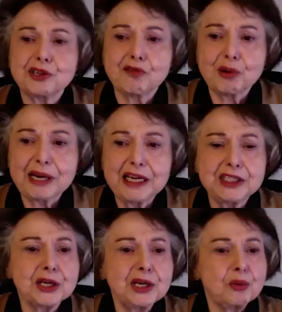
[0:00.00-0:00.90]
of
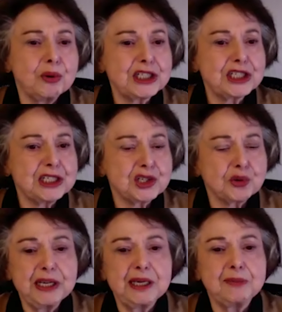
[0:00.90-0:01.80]
rage where she
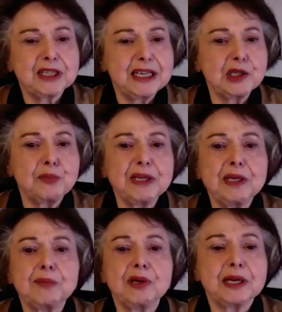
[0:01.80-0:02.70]
screamed, kicked
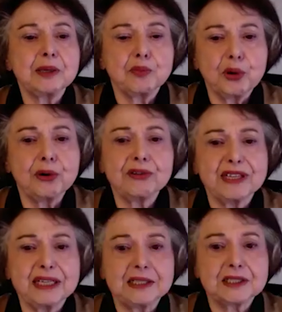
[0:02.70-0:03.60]
people, and broke
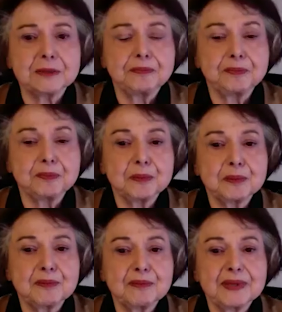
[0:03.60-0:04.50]
things.
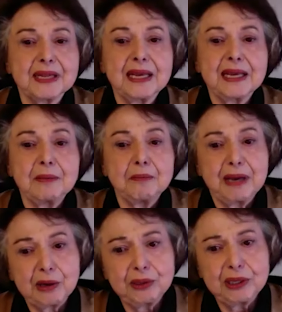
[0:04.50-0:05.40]

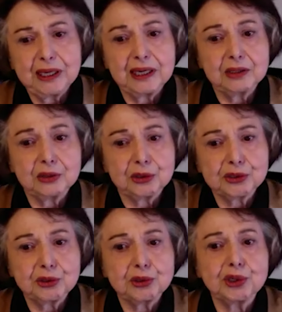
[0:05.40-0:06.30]
Mary and her
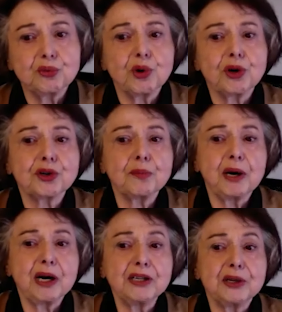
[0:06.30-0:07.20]
social worker
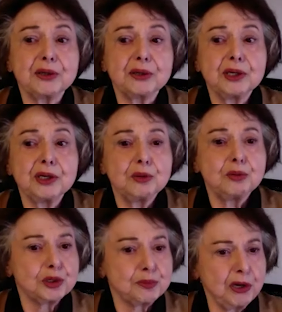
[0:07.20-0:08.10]
partner
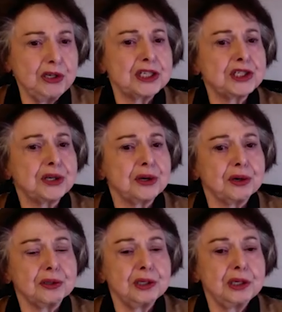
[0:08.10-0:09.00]
would punish
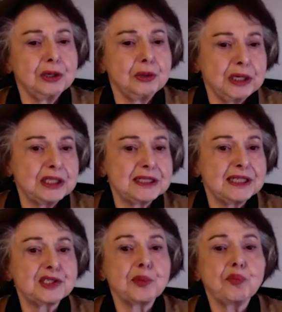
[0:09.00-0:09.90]
her with
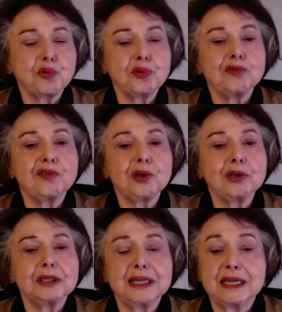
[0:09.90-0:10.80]

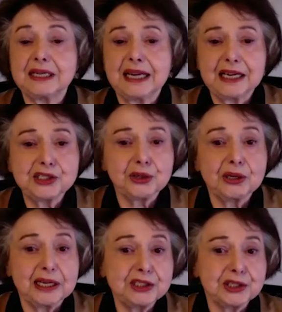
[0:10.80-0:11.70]
disapproval and
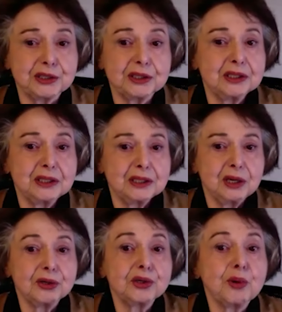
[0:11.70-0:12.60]
isolation,
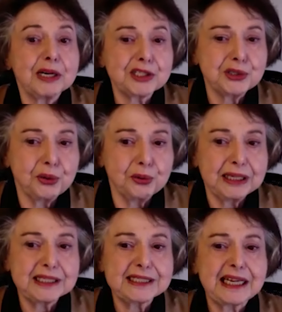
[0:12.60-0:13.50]
otherwise
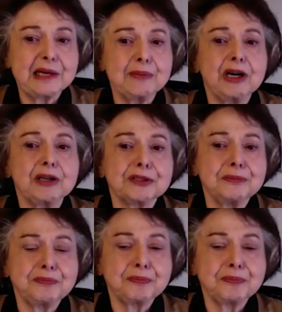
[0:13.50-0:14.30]
known as time out.